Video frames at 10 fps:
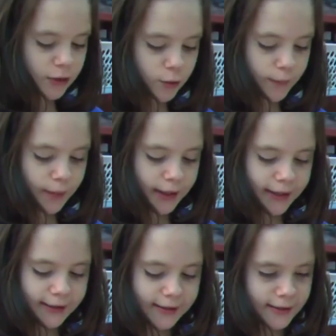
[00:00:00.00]
That's where me
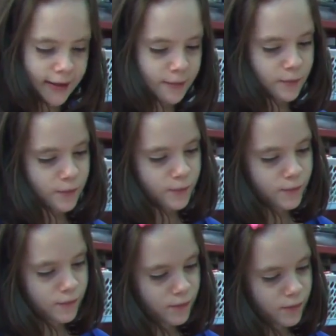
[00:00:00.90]
and he sleep.
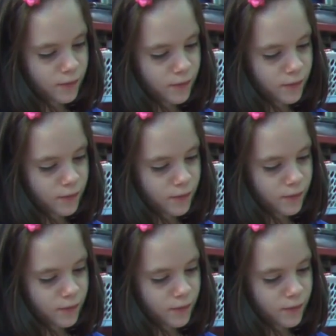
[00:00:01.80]
Beaming in the